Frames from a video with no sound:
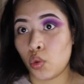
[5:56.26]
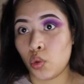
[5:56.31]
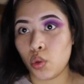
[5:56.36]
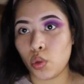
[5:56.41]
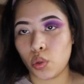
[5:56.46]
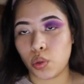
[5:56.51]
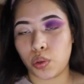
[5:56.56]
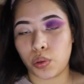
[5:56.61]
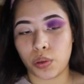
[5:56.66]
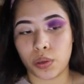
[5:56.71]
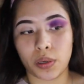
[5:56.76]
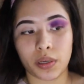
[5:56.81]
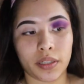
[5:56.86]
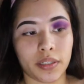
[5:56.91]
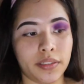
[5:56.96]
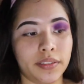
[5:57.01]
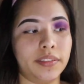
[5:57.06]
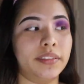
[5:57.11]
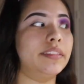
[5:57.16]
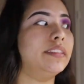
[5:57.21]
whew,
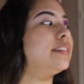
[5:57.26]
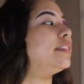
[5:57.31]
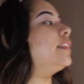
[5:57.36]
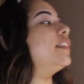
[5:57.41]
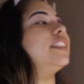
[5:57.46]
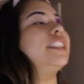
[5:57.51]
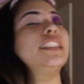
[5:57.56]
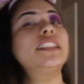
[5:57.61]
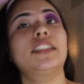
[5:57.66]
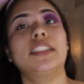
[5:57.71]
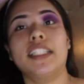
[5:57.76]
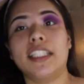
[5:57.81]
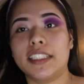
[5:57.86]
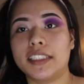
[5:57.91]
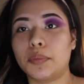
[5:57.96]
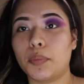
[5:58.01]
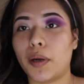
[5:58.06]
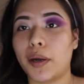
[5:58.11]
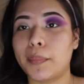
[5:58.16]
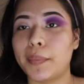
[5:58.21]

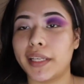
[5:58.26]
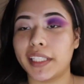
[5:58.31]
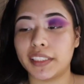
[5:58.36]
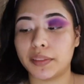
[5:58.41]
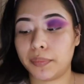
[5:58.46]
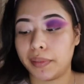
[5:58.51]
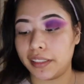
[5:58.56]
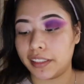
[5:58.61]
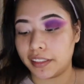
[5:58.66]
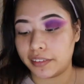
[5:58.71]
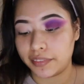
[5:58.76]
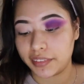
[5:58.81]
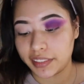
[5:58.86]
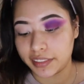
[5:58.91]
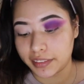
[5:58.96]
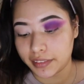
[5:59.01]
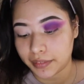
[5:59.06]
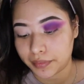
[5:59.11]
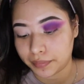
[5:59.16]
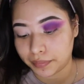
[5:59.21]
this part makes me
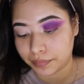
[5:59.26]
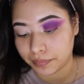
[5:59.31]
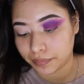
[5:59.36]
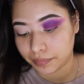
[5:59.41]
nervous.